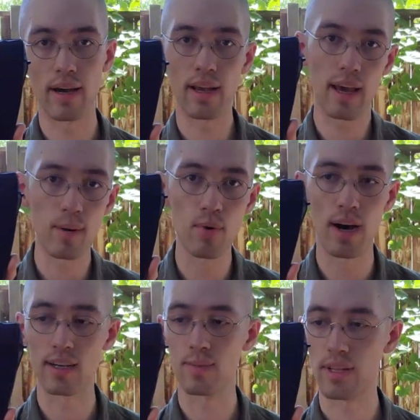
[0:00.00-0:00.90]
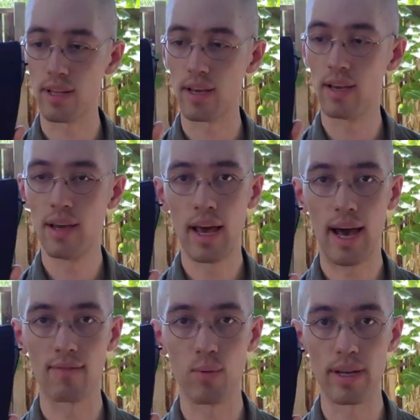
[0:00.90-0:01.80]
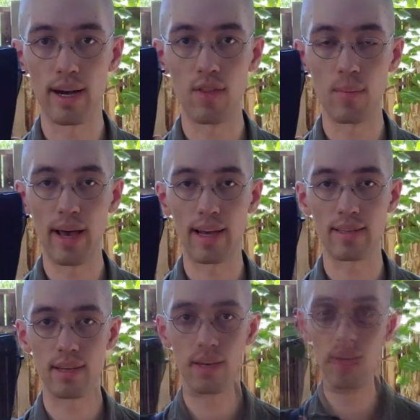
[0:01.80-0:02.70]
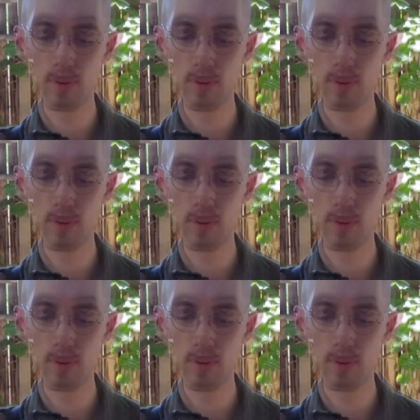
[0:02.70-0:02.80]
again approximately halfway down the magazine.